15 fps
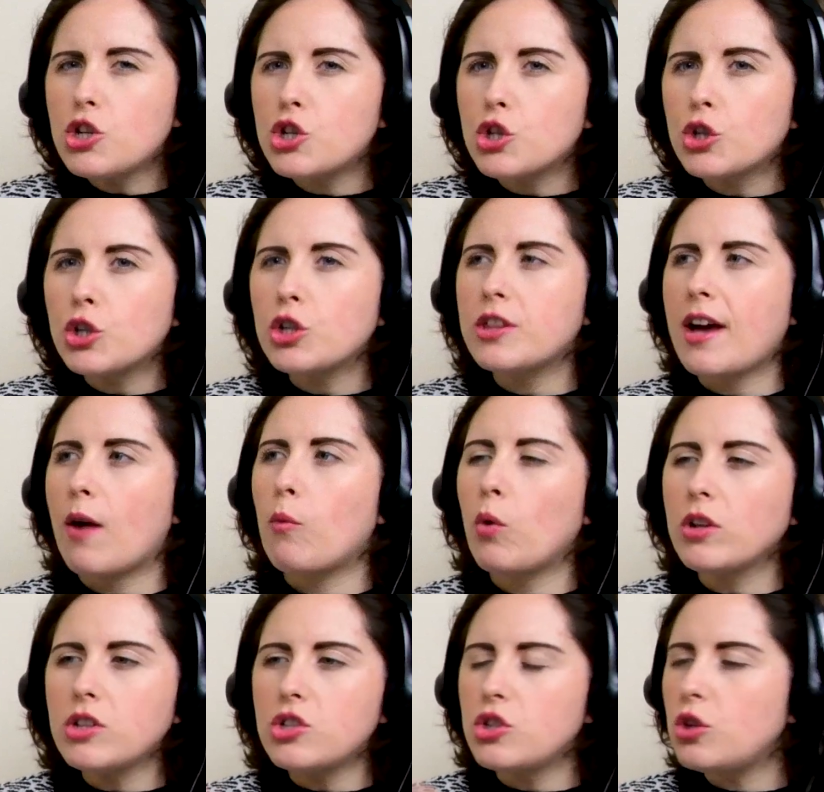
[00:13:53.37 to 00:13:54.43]
sure that
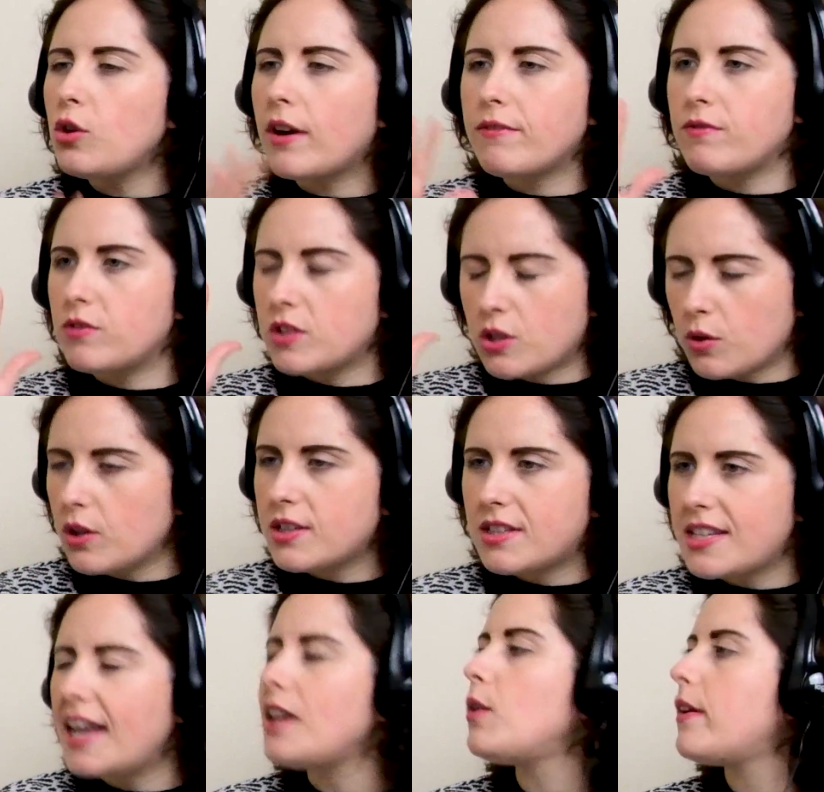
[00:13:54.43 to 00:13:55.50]
once you have, so you
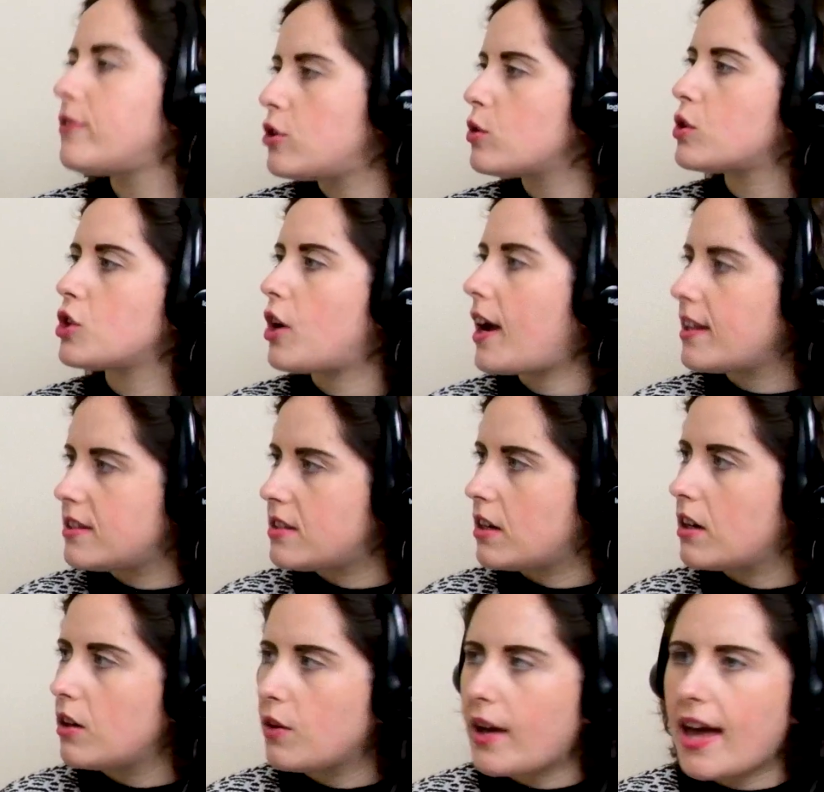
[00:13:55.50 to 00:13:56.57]
say you have chosen your
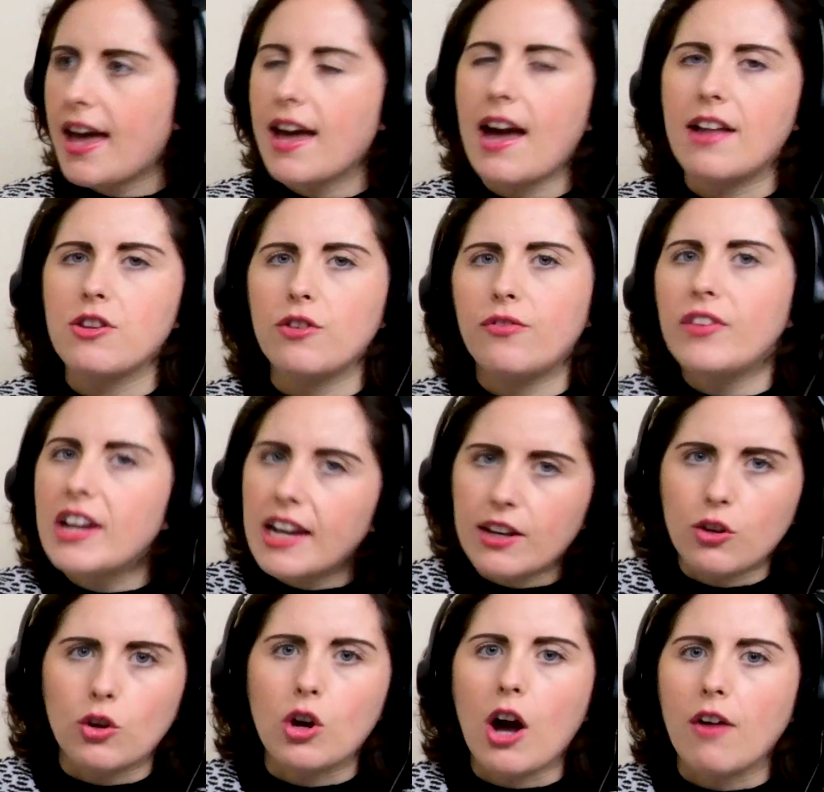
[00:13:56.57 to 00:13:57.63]
answer, okay, and you feel
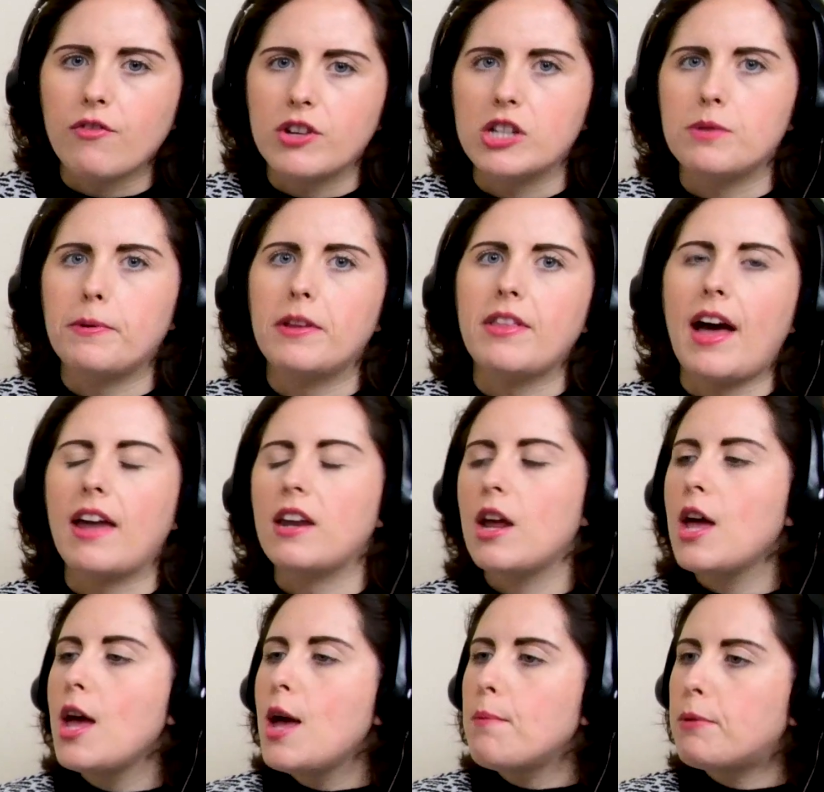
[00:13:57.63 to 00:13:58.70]
like you're confident about that,
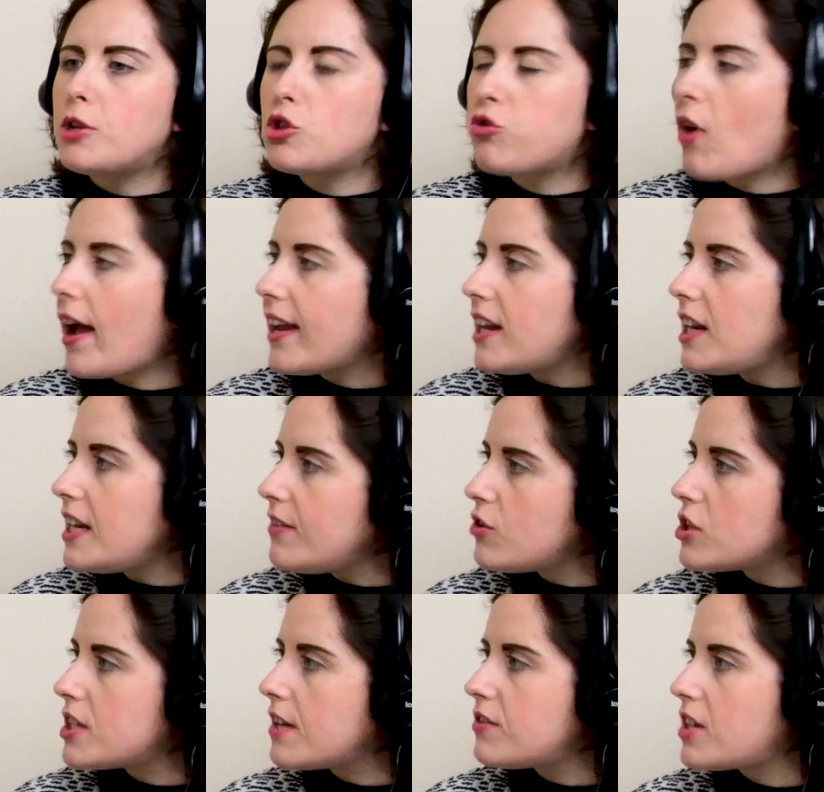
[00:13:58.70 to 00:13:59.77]
but try and leave
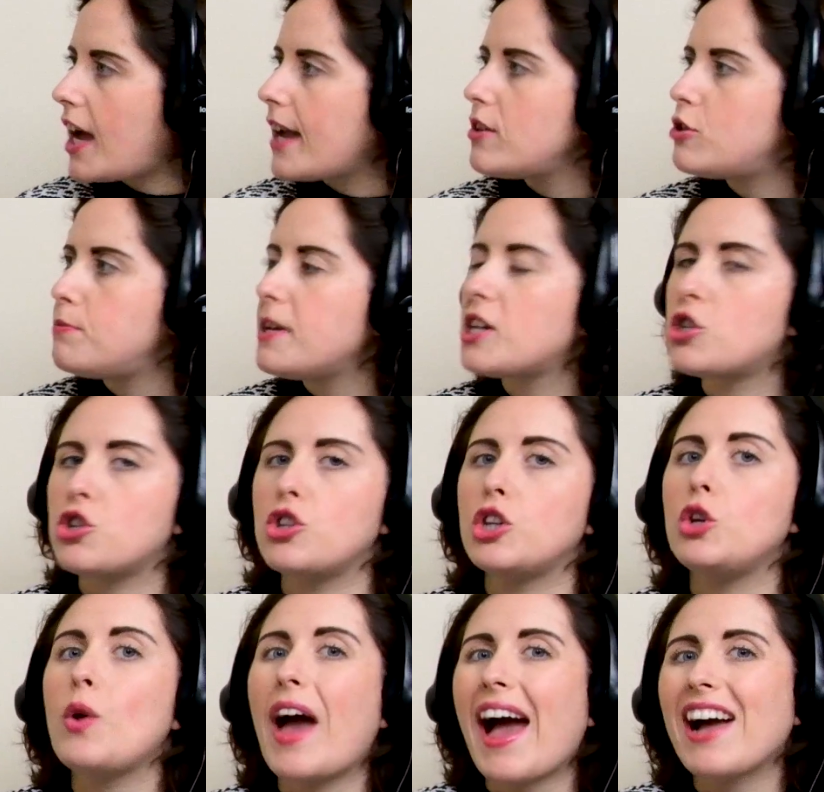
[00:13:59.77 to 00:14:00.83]
yourself time to make sure
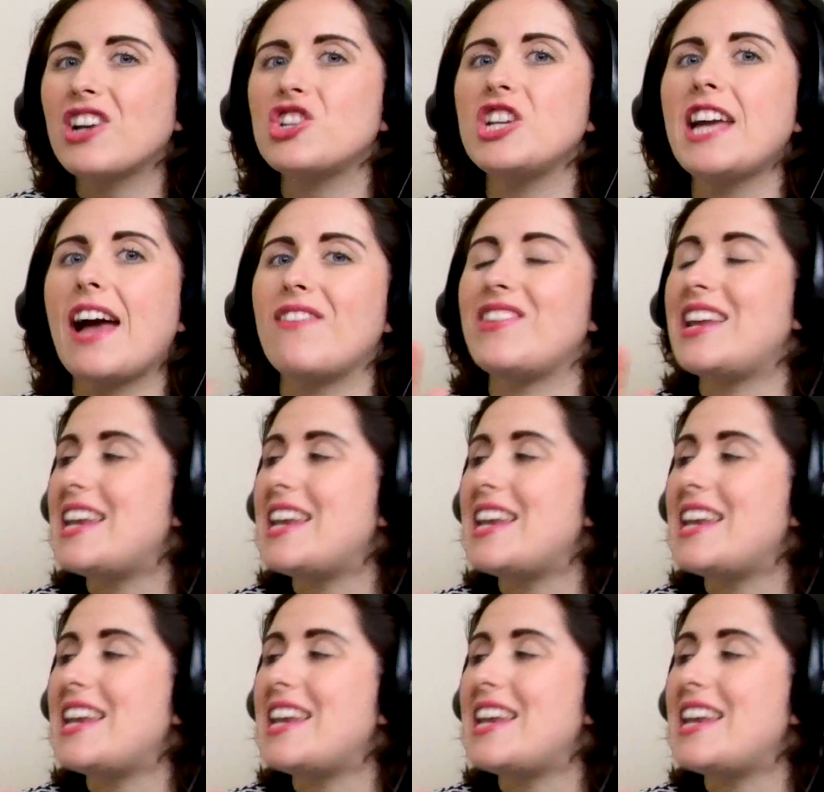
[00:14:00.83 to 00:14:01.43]
that you actually have